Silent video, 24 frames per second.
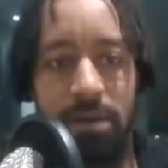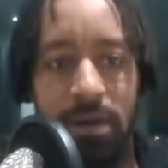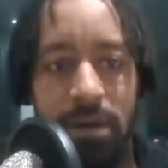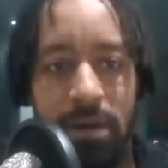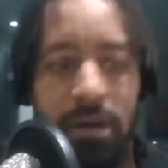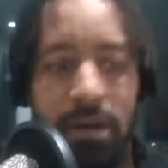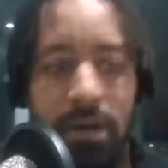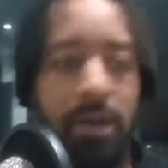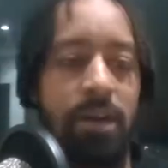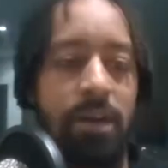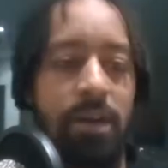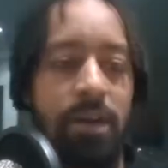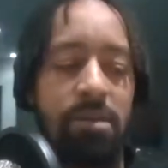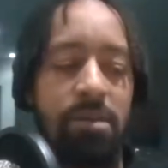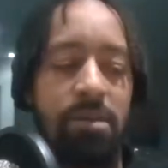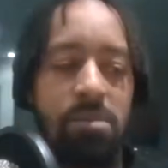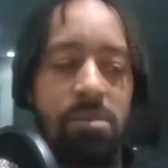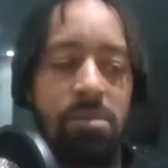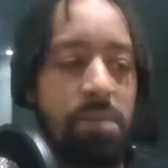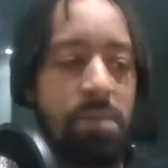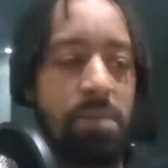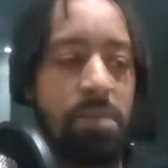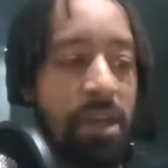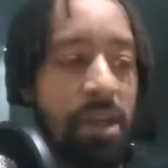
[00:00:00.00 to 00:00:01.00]

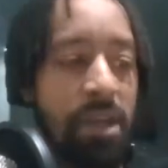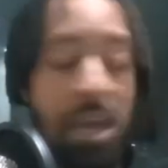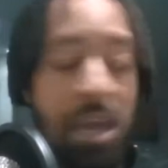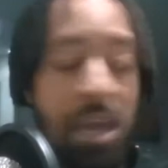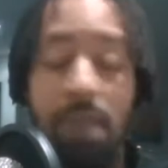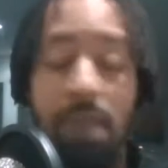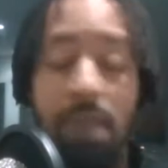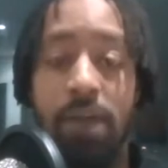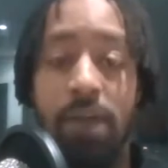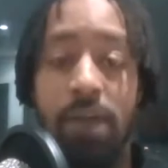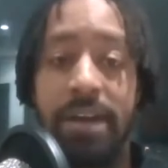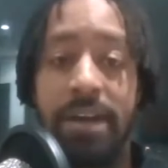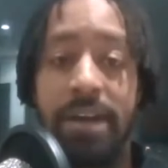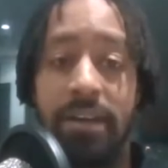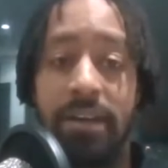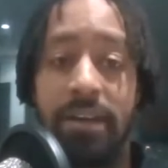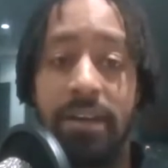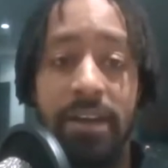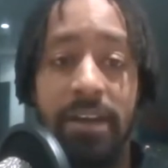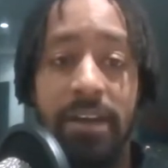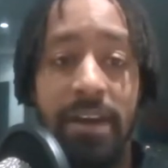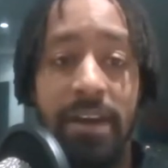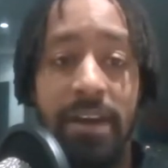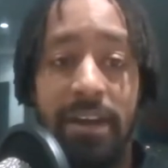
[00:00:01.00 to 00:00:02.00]
and get him
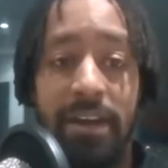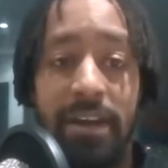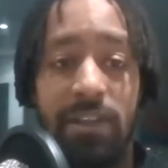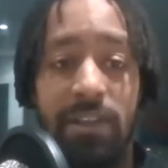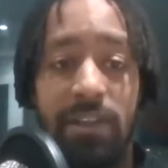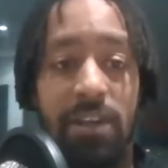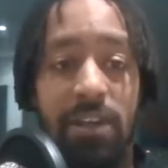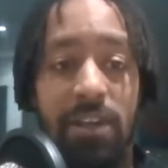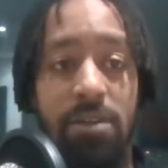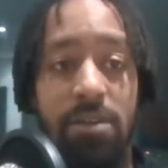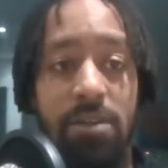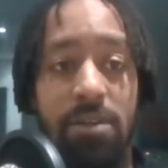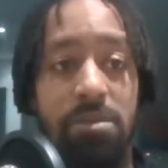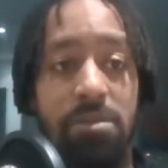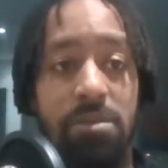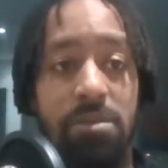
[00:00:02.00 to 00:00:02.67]
ready. So,